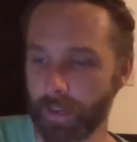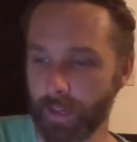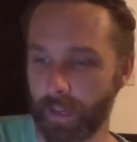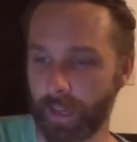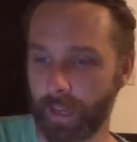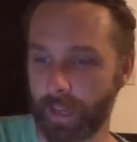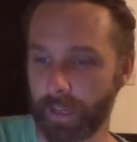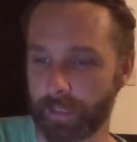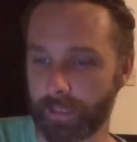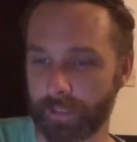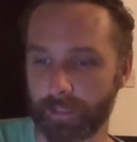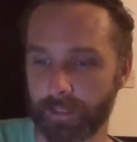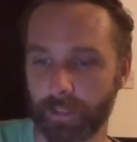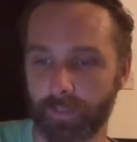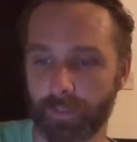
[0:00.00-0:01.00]
And
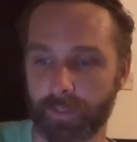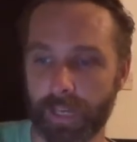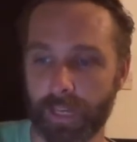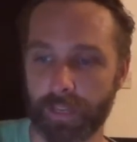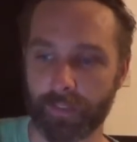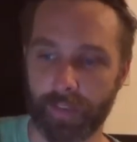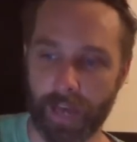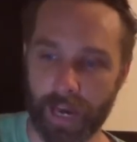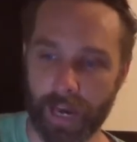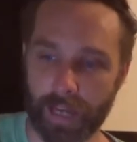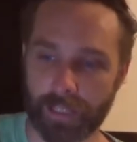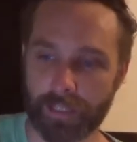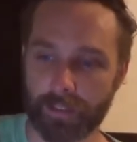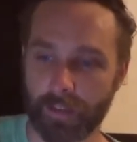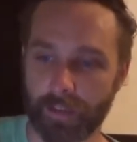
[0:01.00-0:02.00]
if you take
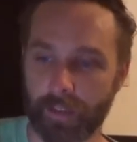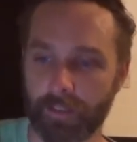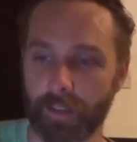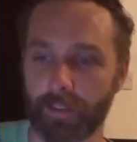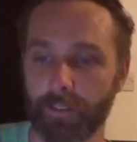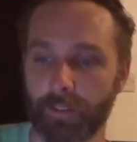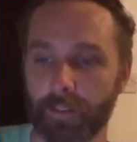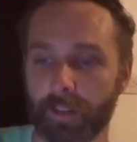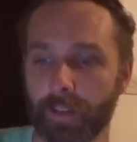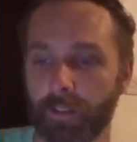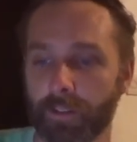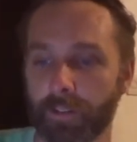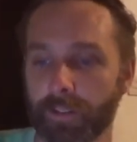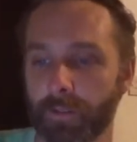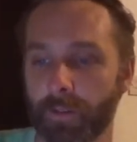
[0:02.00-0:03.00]
that and then look at
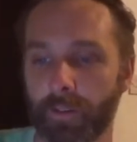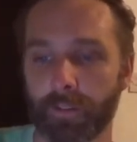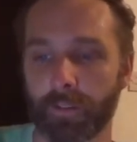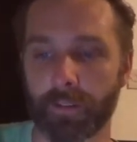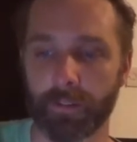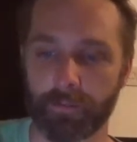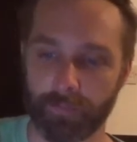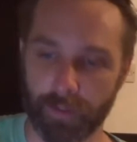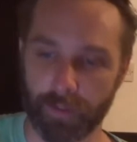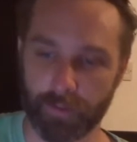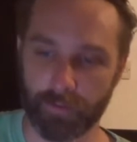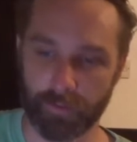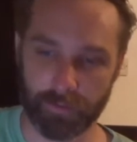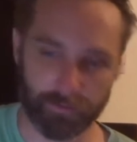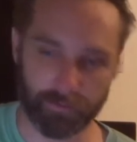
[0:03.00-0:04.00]
also all the
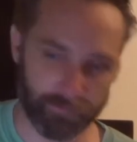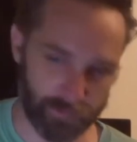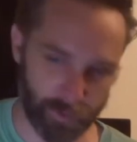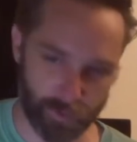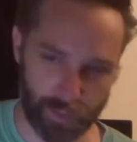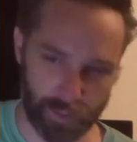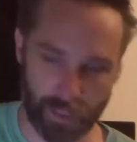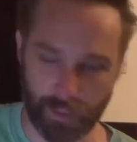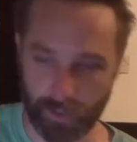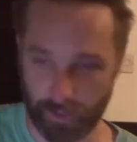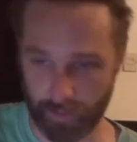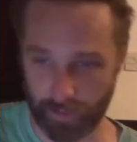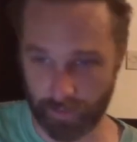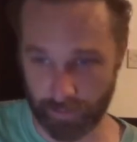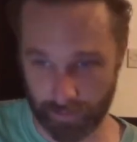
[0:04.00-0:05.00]
the
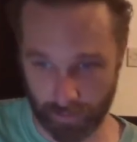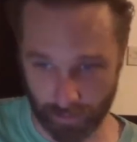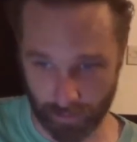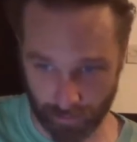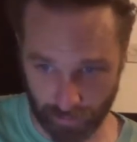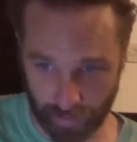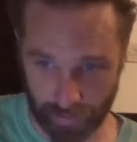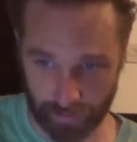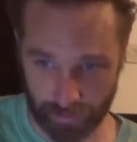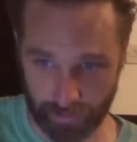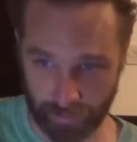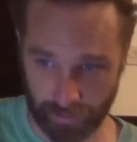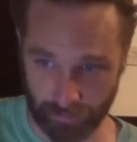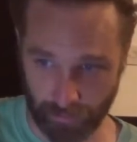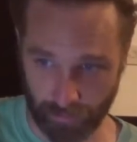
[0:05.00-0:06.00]
quotations and
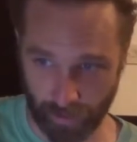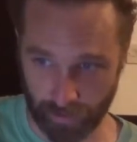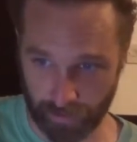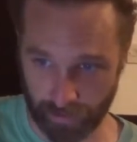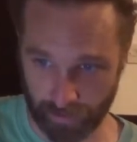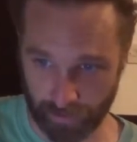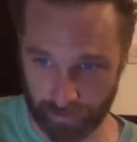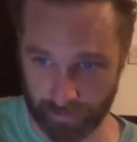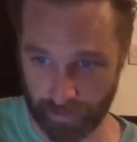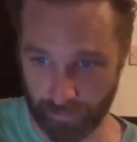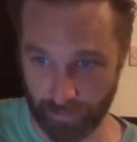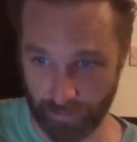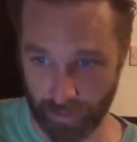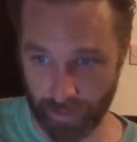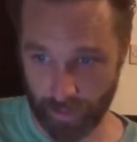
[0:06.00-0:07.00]
training and marketing and stuff,
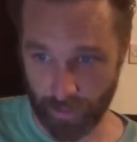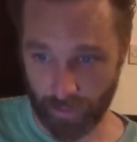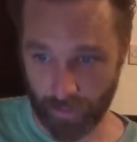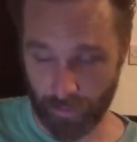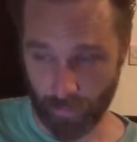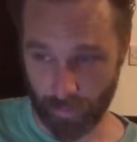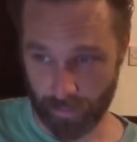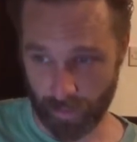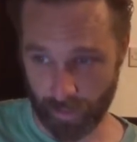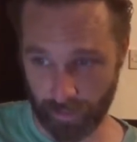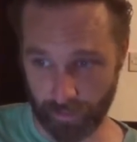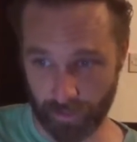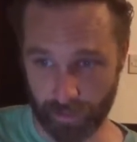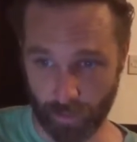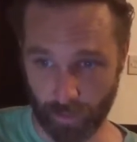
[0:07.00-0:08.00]
we're talking
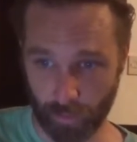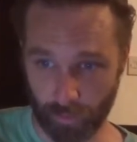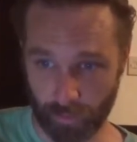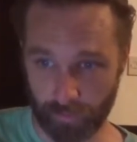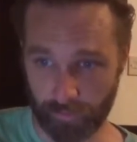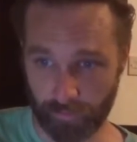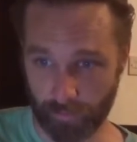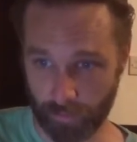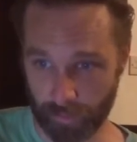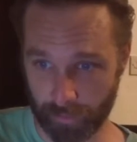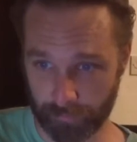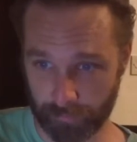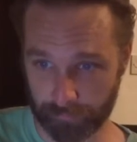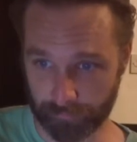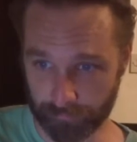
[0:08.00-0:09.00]
a total
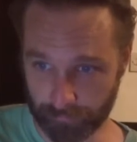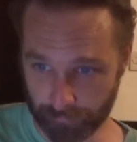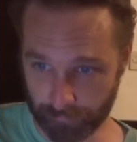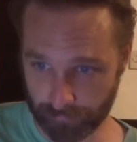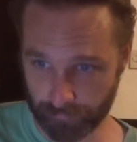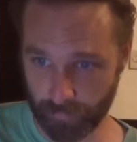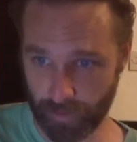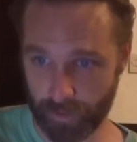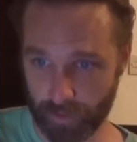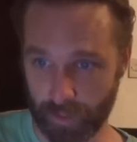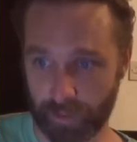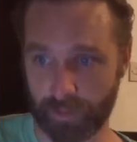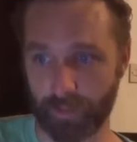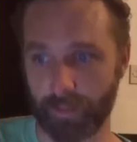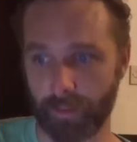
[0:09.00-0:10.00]
for
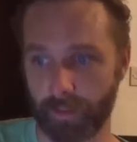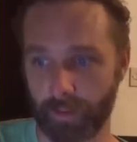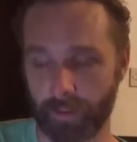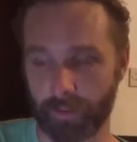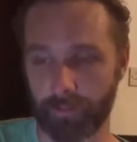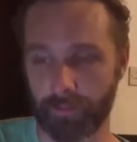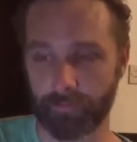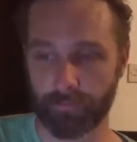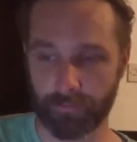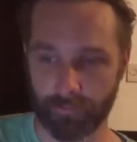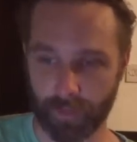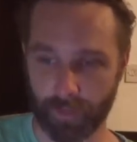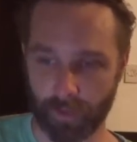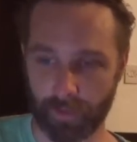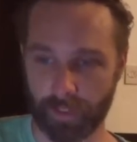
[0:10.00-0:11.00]
just the
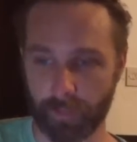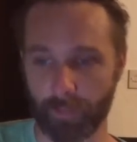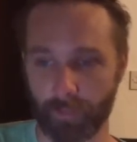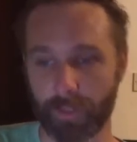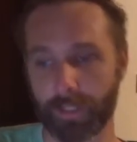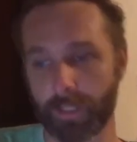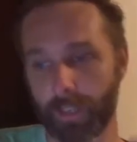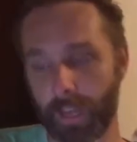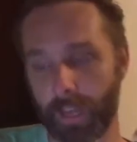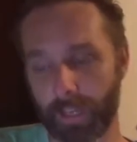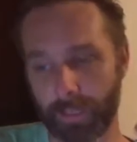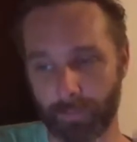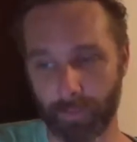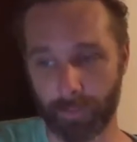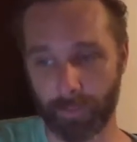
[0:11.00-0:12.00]
currency printing and
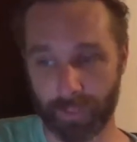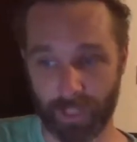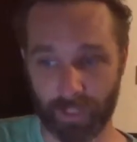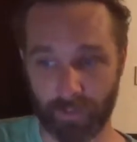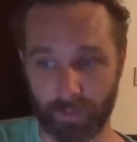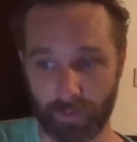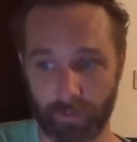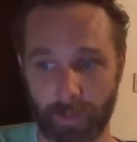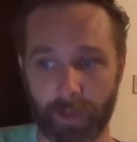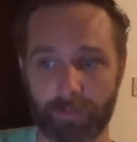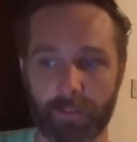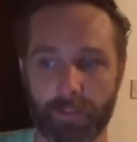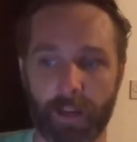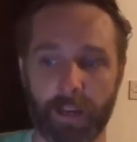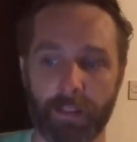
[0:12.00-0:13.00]
implementation of about
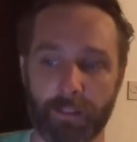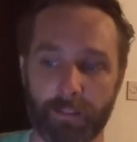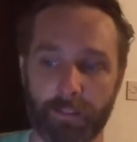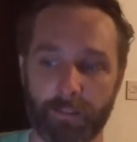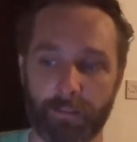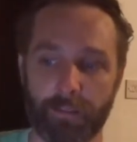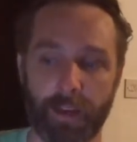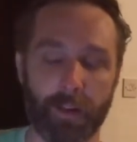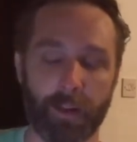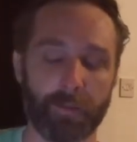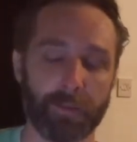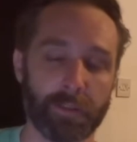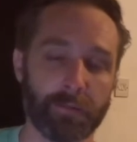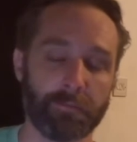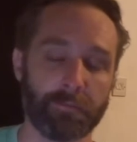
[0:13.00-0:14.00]

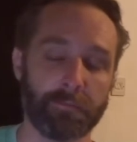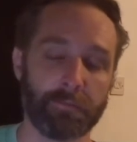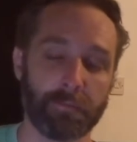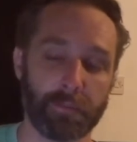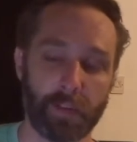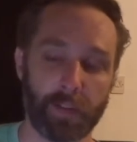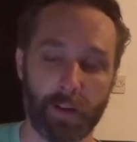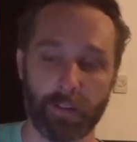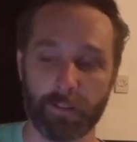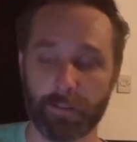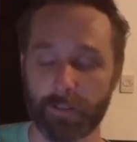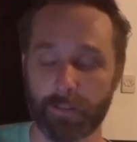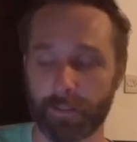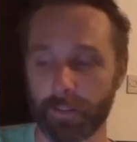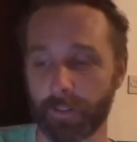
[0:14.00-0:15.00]

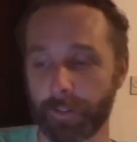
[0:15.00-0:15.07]
$9,000.